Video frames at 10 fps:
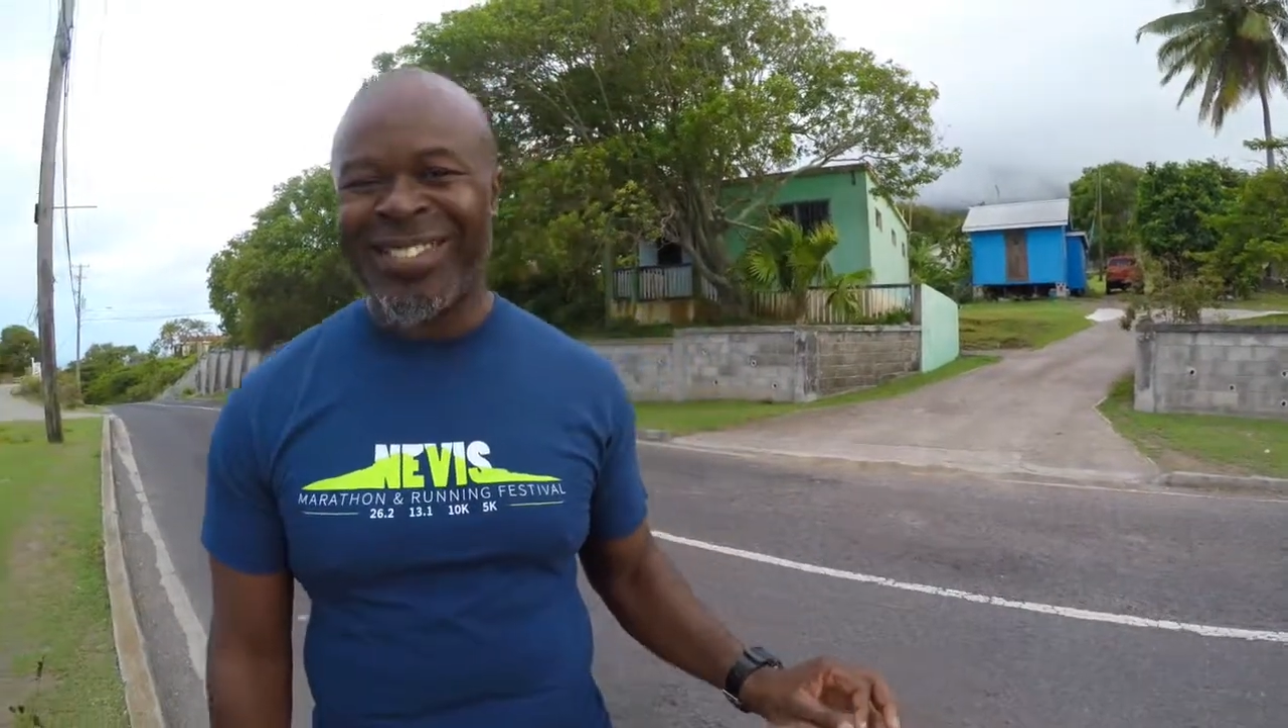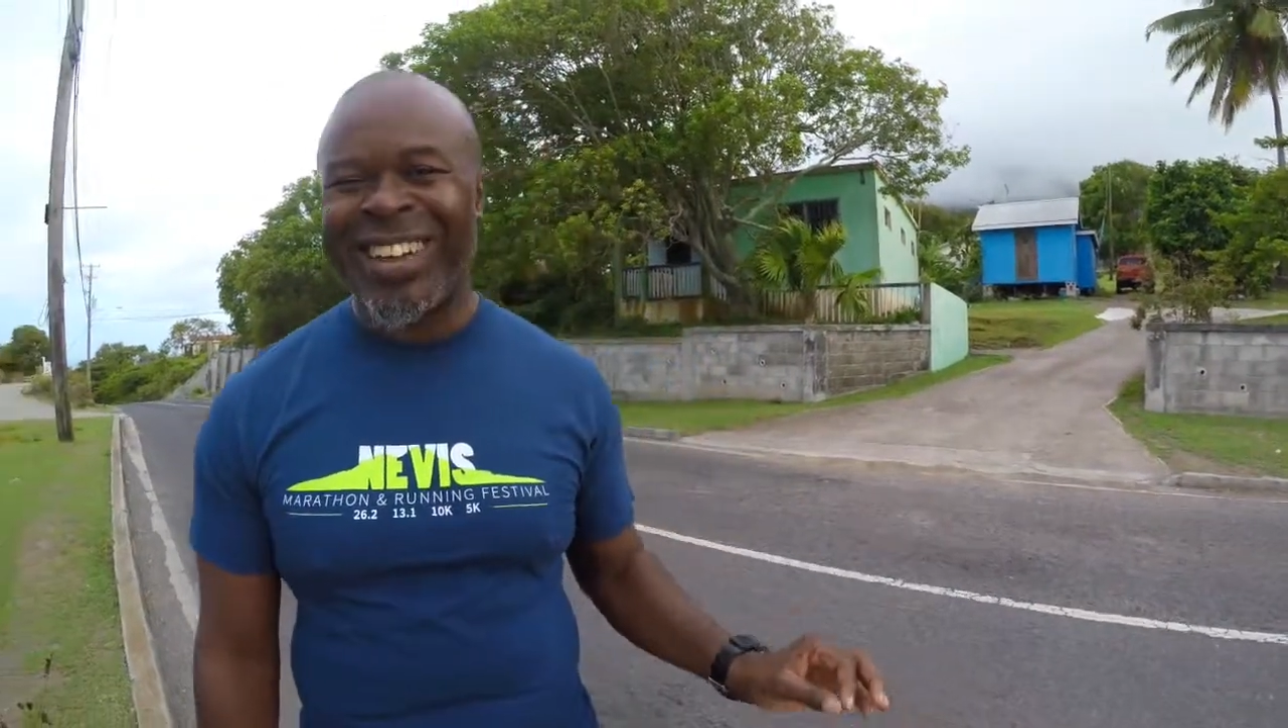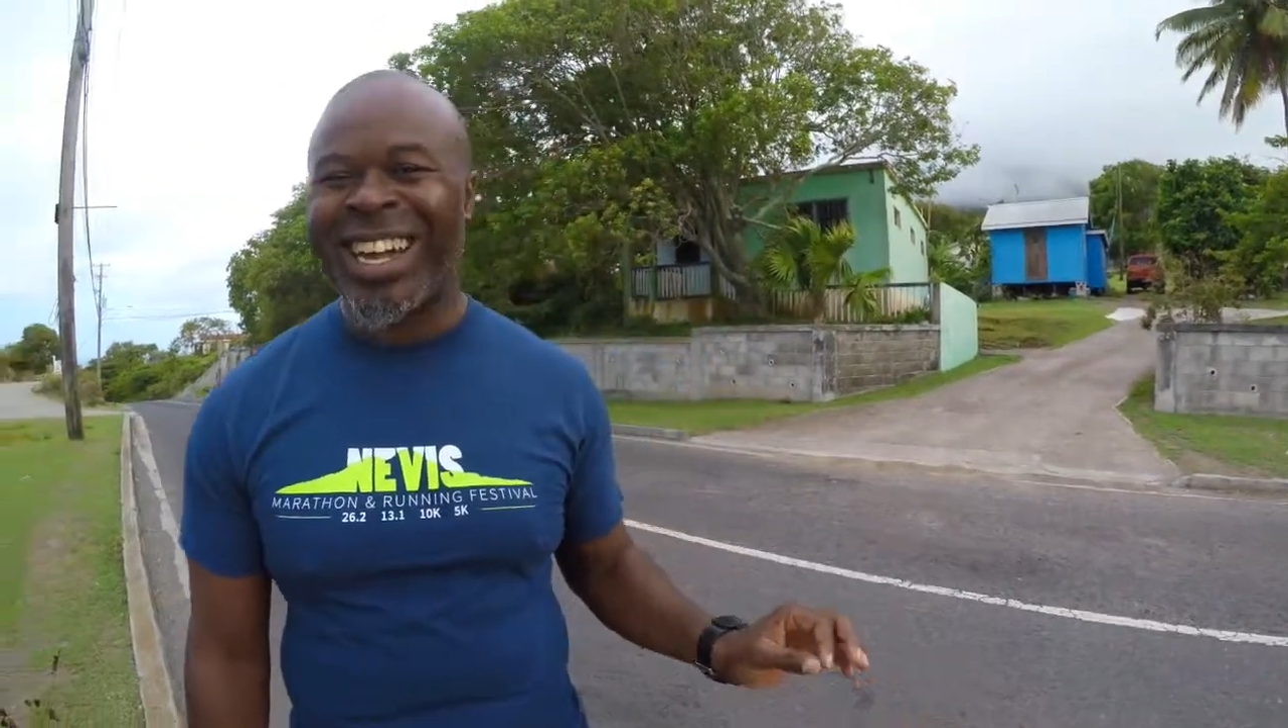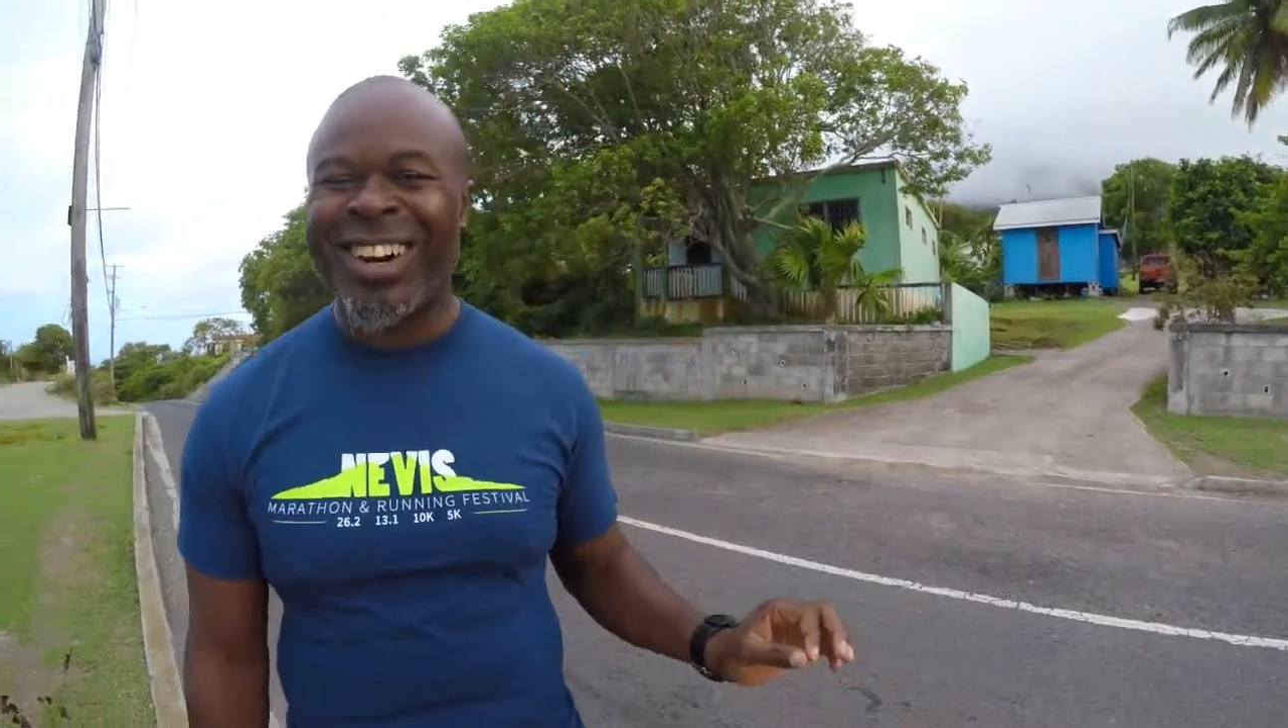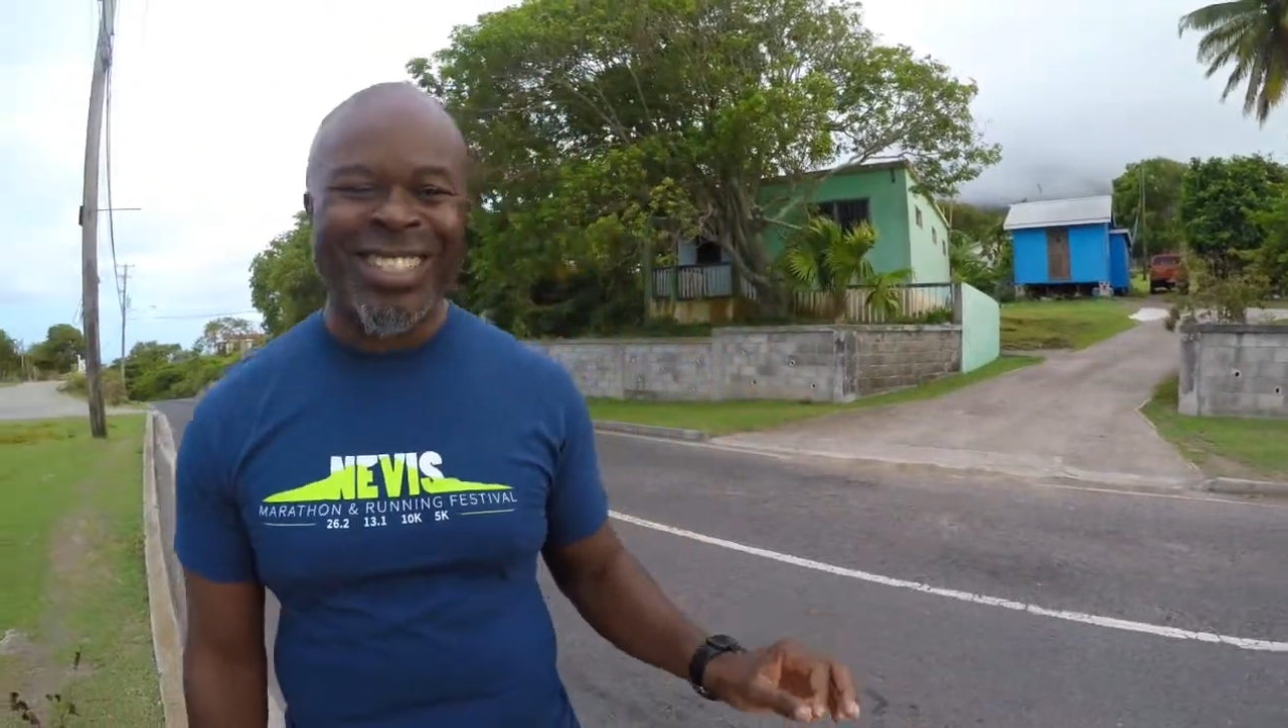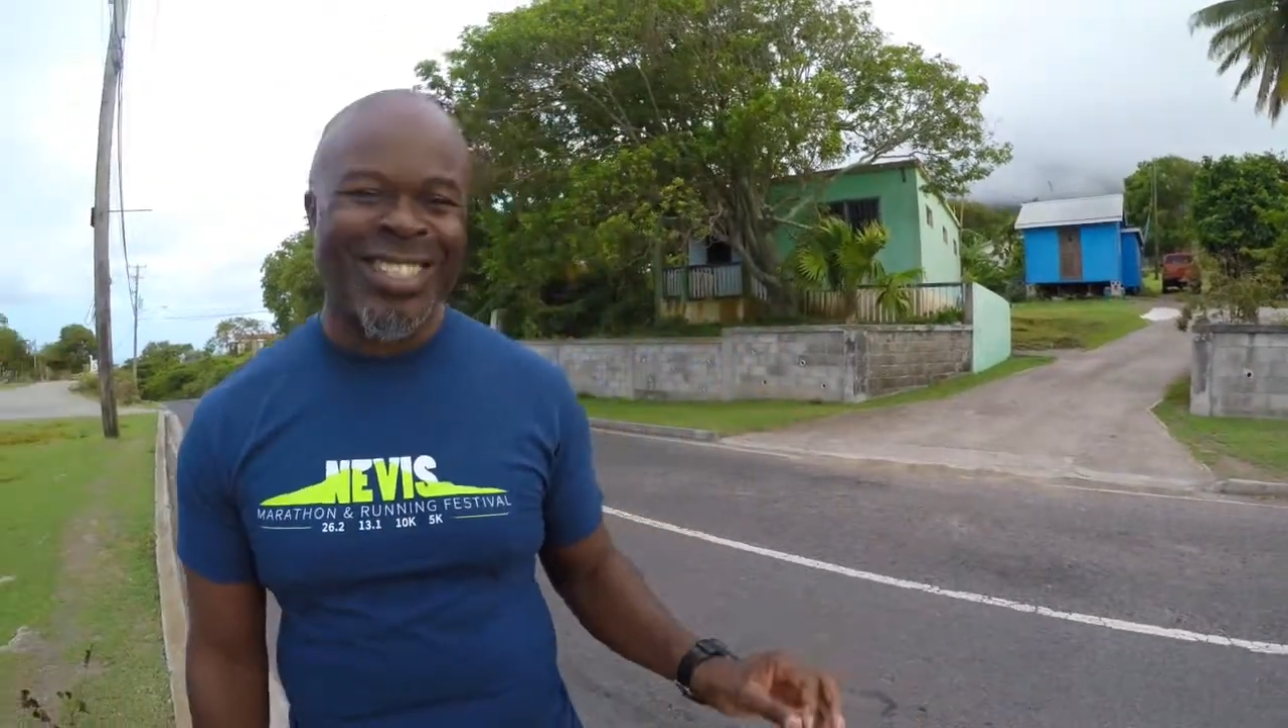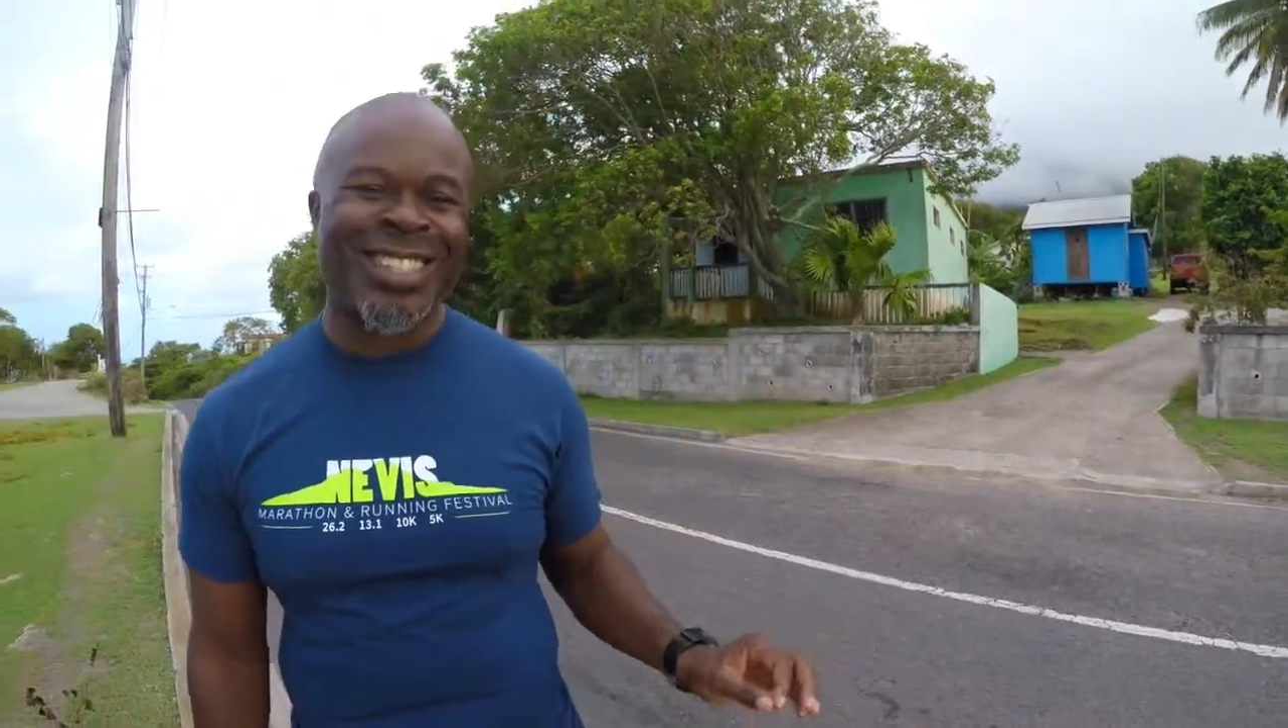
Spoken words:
because you're